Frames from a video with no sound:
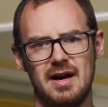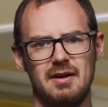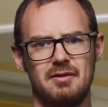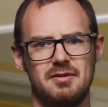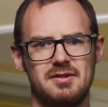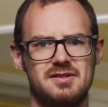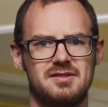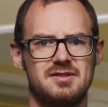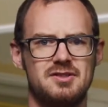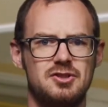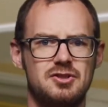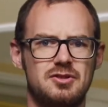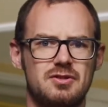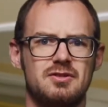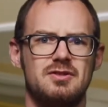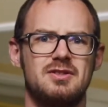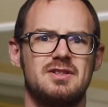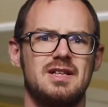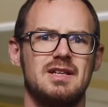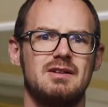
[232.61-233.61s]
I was
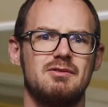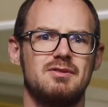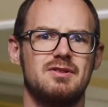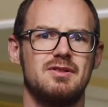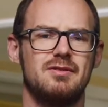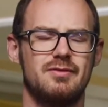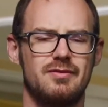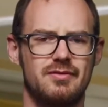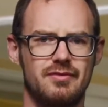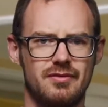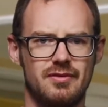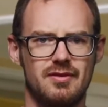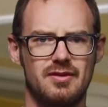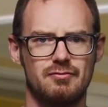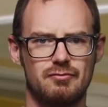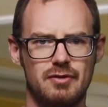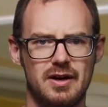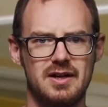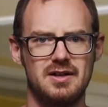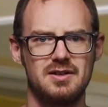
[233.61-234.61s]
just out of
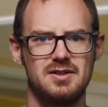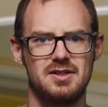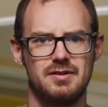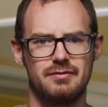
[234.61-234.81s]
range.